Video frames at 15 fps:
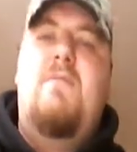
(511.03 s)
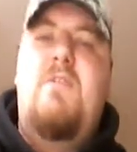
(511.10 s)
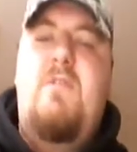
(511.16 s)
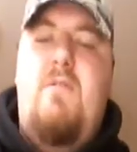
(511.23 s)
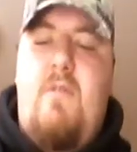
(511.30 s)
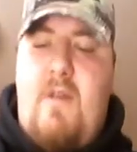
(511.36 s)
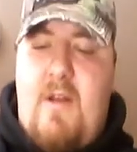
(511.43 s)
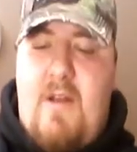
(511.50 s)
I'm
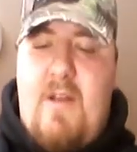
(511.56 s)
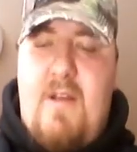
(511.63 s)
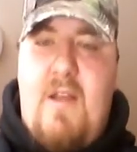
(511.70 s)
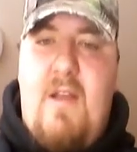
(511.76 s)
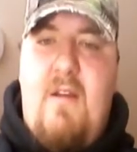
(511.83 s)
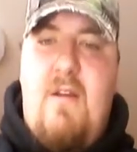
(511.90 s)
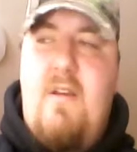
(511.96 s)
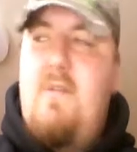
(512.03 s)
just going on a
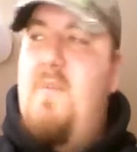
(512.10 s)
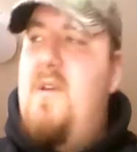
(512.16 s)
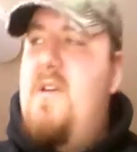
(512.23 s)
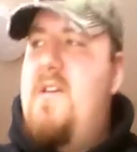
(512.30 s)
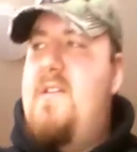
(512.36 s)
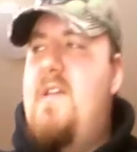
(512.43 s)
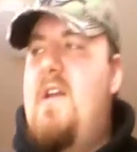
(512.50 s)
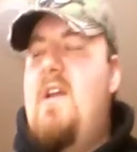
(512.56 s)
day hike,
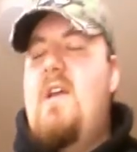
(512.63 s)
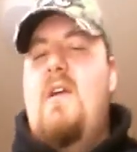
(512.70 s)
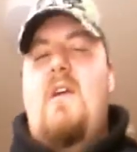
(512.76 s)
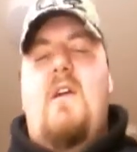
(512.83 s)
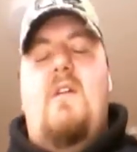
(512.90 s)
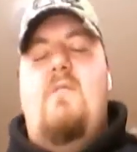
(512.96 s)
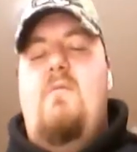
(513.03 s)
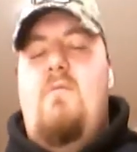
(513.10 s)
because
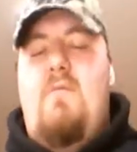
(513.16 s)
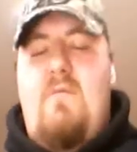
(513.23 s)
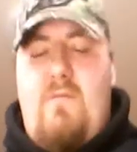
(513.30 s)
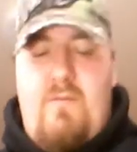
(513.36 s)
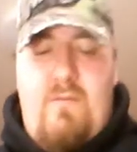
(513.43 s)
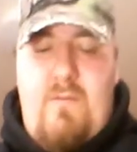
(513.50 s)
I don't